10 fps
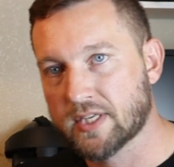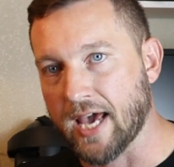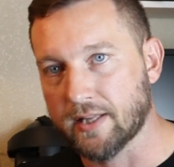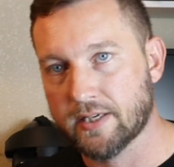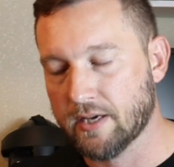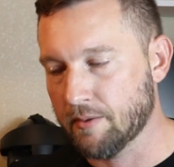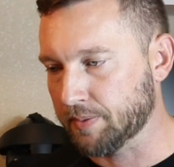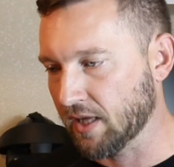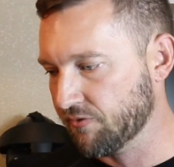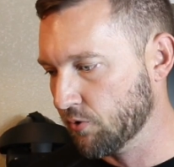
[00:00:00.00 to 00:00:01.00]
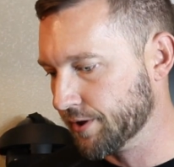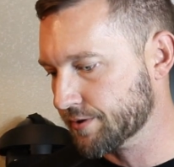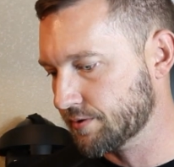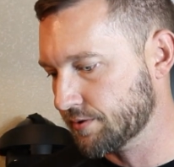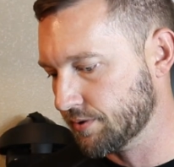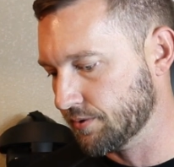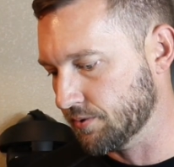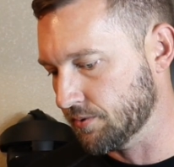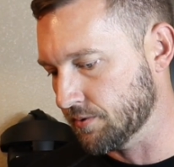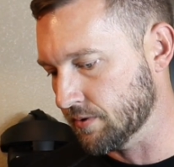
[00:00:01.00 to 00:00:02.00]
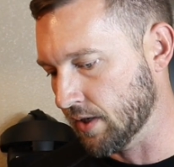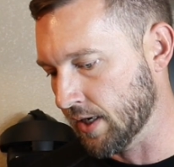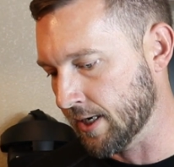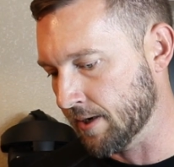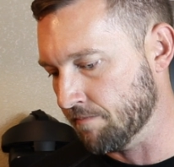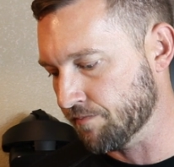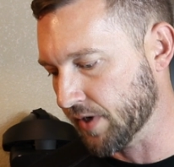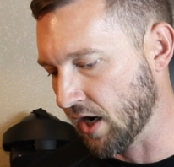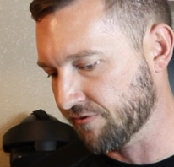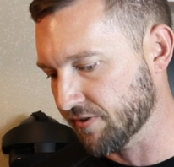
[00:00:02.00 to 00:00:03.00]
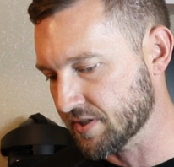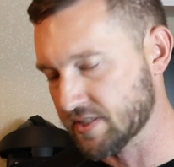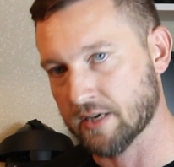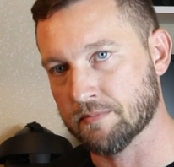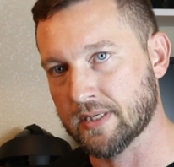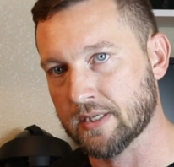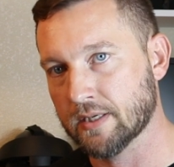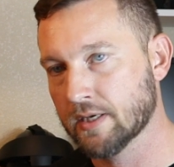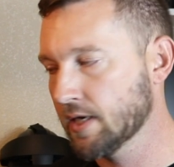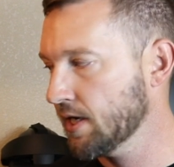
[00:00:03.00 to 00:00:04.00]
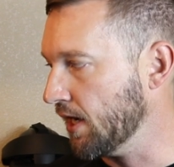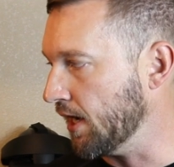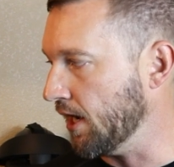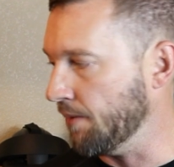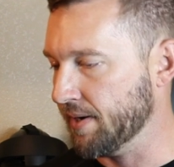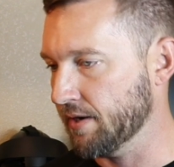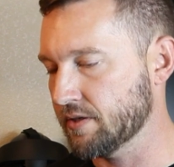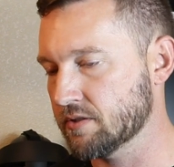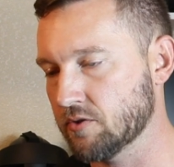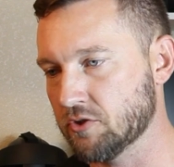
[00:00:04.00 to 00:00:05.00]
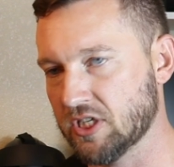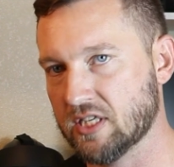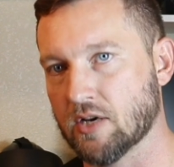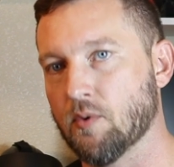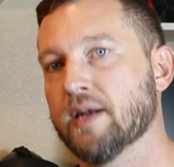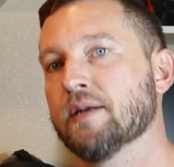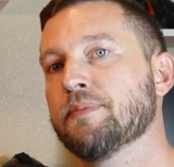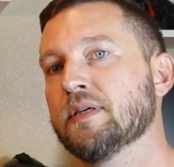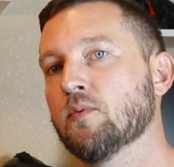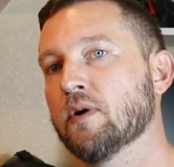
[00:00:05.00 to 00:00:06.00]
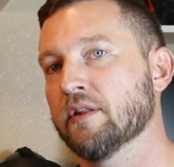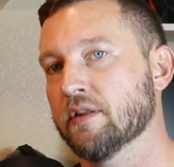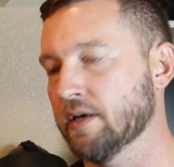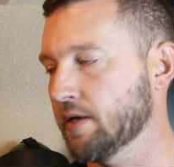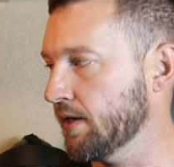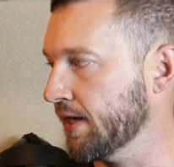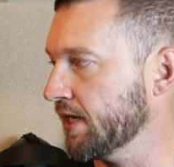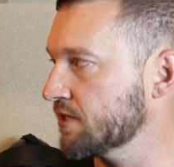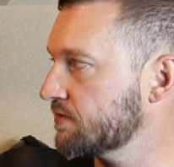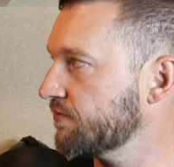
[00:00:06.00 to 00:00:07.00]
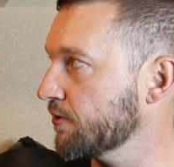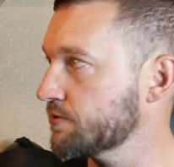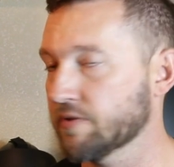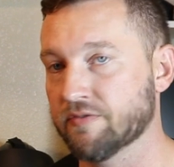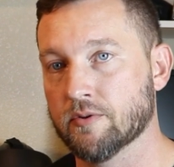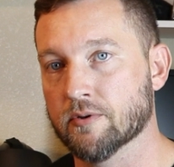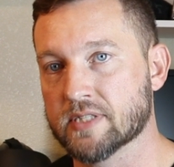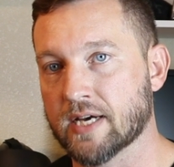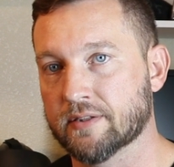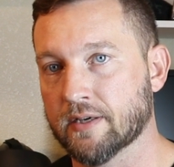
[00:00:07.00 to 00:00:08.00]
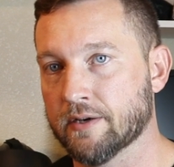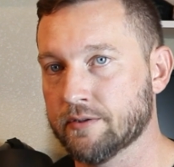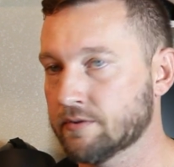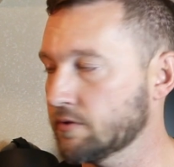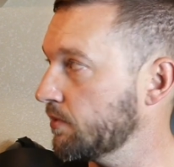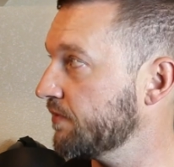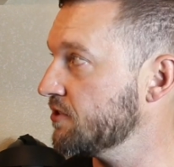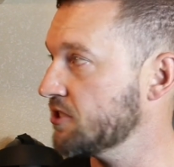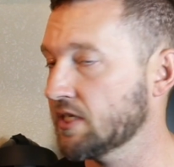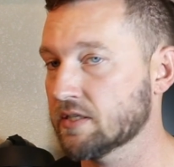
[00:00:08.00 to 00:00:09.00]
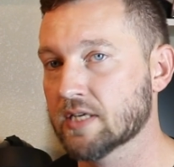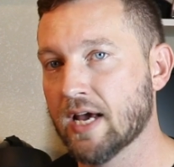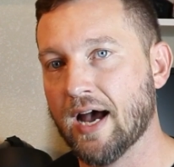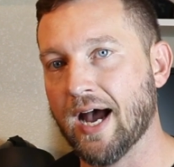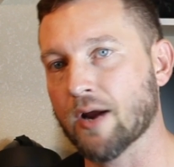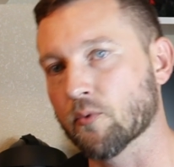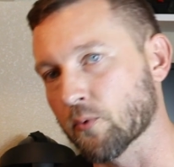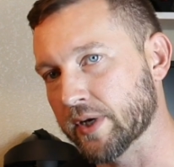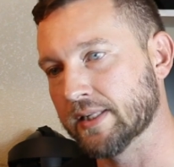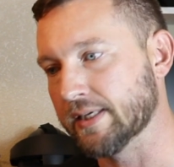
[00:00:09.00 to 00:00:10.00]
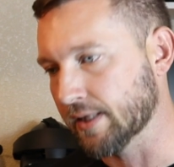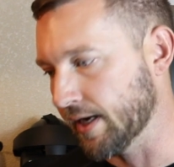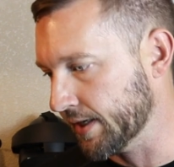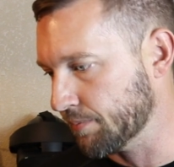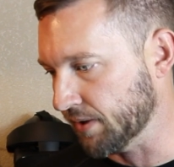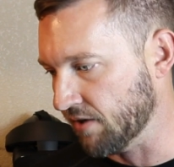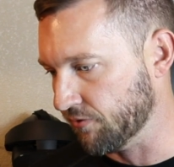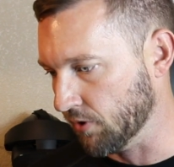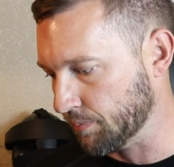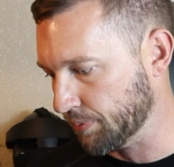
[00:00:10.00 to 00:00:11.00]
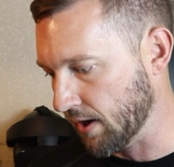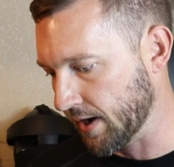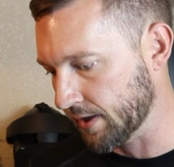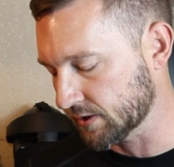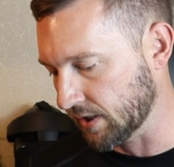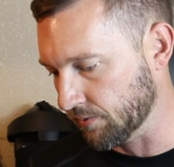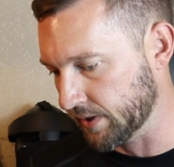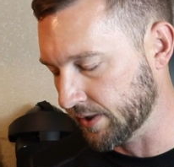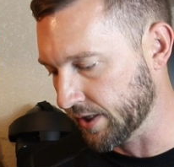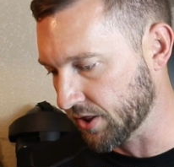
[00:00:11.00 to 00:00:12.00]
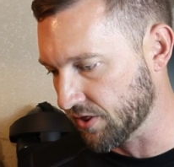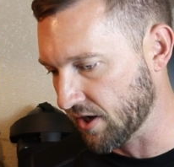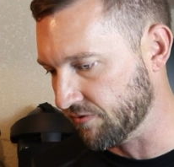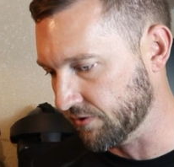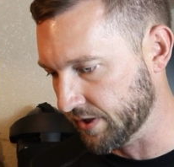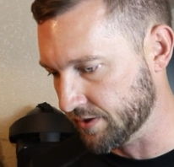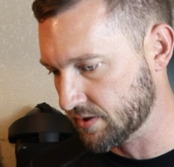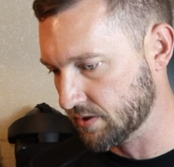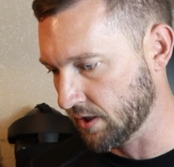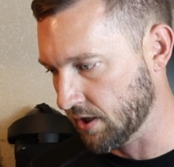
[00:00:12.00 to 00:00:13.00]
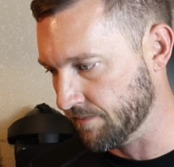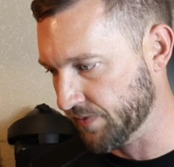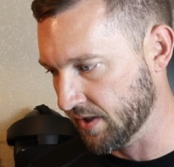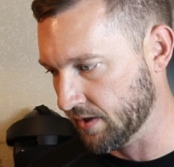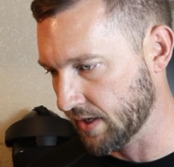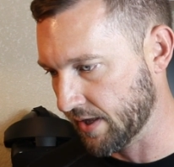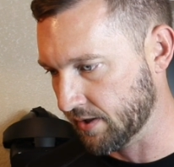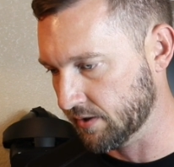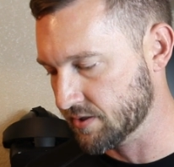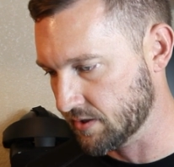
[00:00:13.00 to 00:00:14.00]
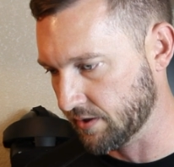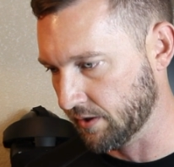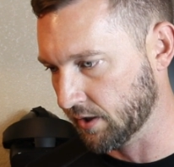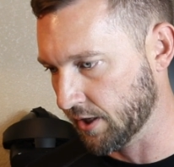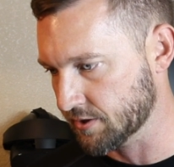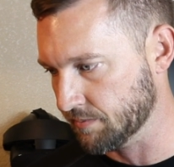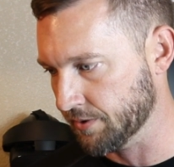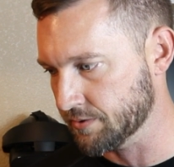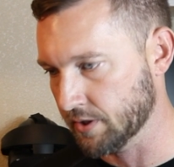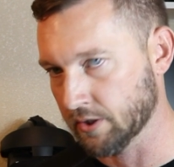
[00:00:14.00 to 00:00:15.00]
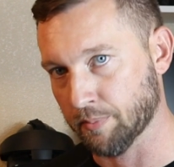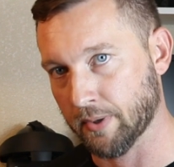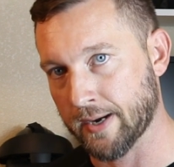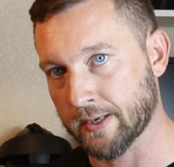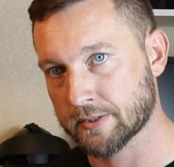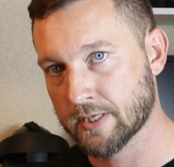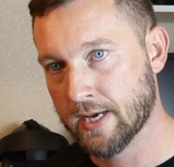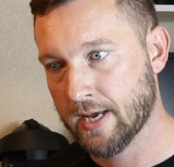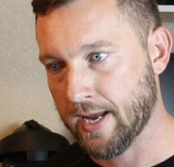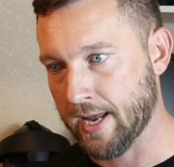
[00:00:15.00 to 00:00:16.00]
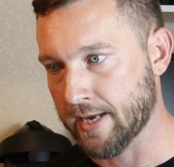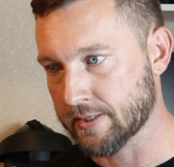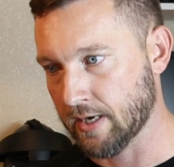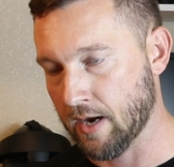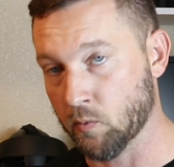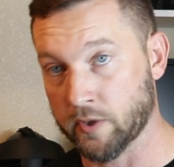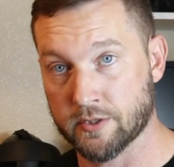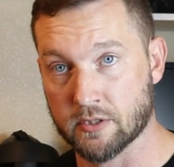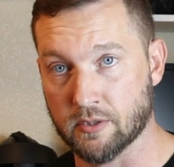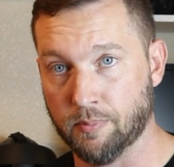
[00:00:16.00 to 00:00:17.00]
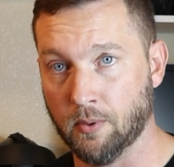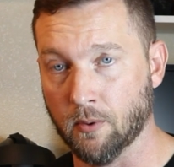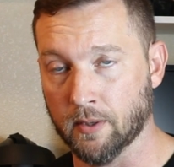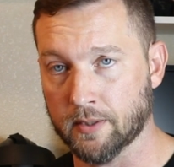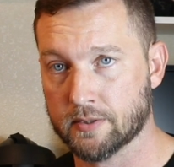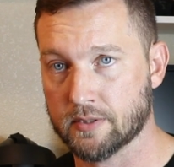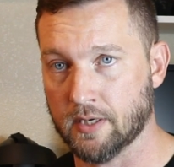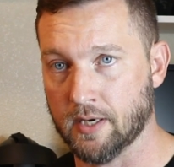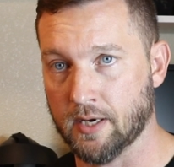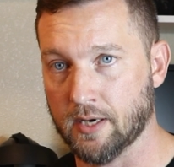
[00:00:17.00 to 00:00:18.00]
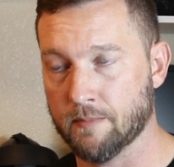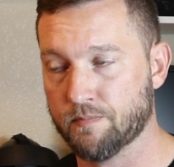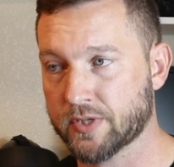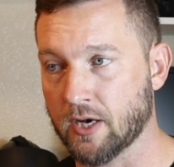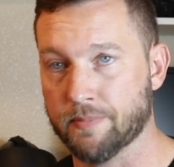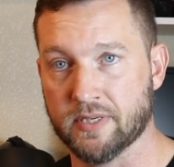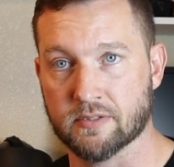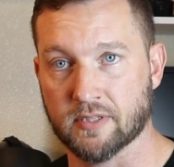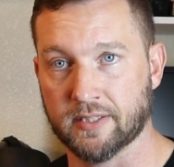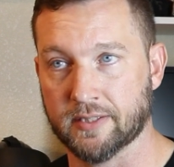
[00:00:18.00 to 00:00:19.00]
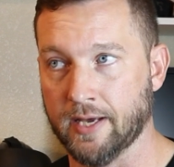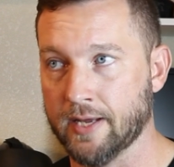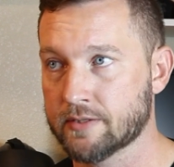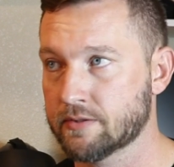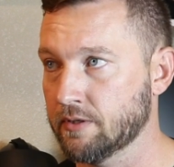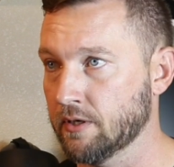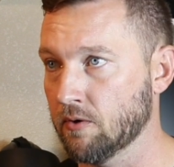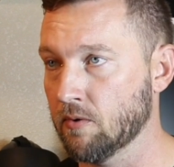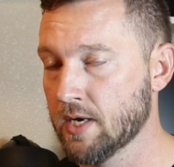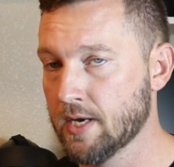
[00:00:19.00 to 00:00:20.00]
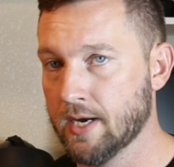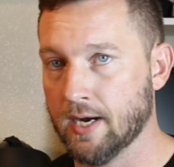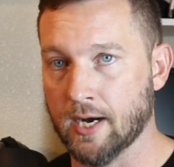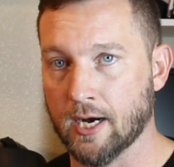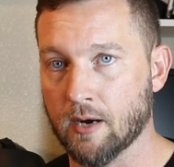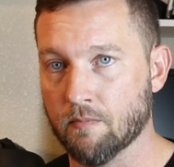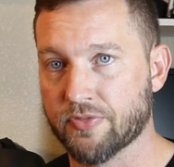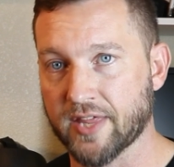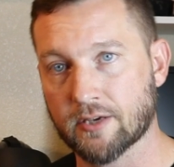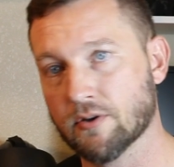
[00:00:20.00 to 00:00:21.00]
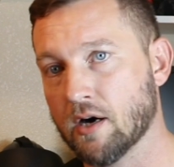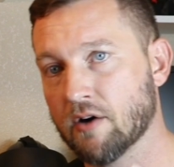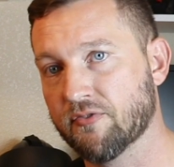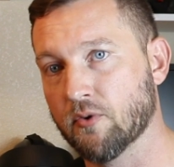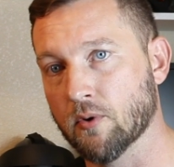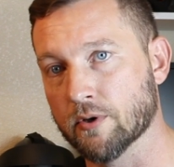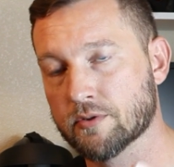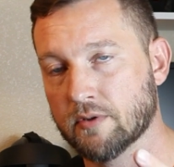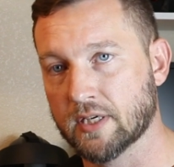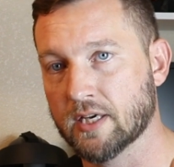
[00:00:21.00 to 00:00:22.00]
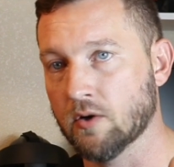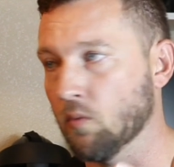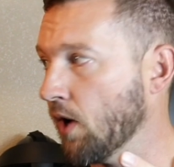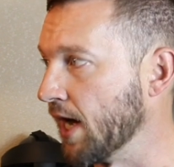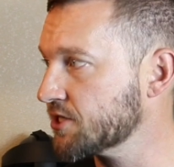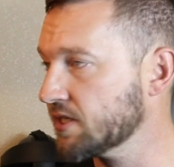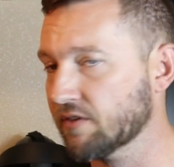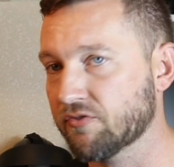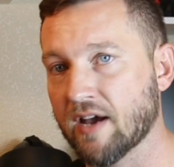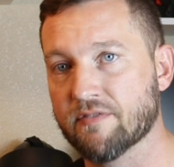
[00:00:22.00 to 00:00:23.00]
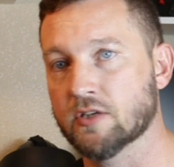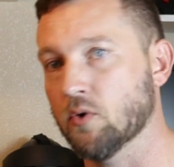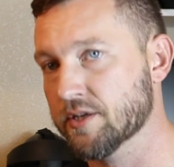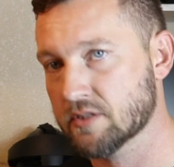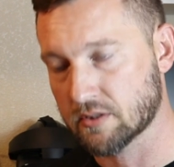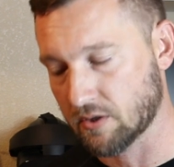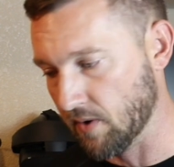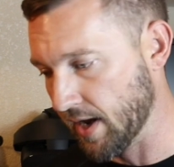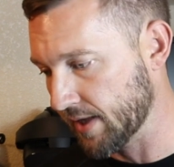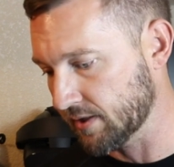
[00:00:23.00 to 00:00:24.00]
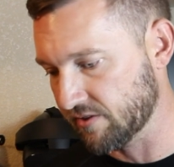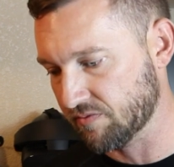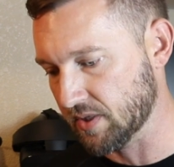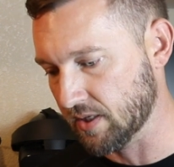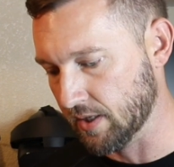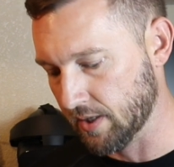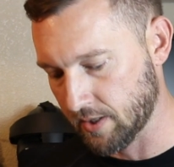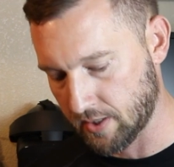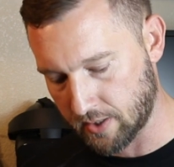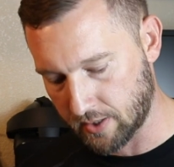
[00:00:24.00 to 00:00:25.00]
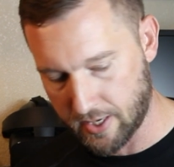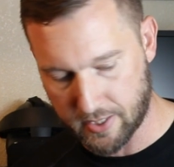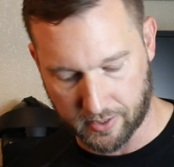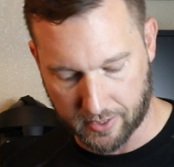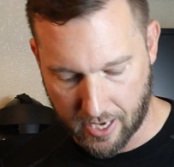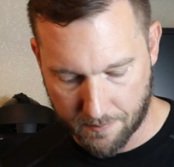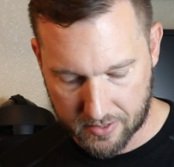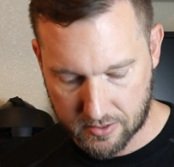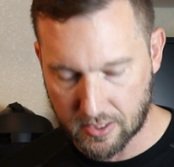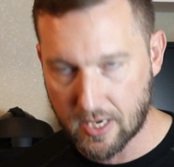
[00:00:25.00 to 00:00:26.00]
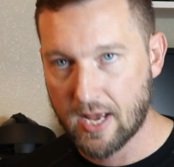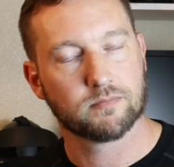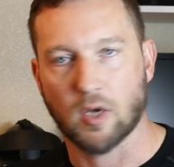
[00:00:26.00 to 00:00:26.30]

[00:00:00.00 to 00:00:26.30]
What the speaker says: Kelly at Bluffworks who offered to send me a pair of these new jeans. I wanted to be one of the, I guess, first reviewers out there on YouTube of the jeans. I really like Bluffwork products. I really like the thoughtfulness and how they listen to their customers and their product. And I'm willing to support companies like that. So thank you all for tuning in and watching. If you have any questions, go ahead, leave me a line in the comments.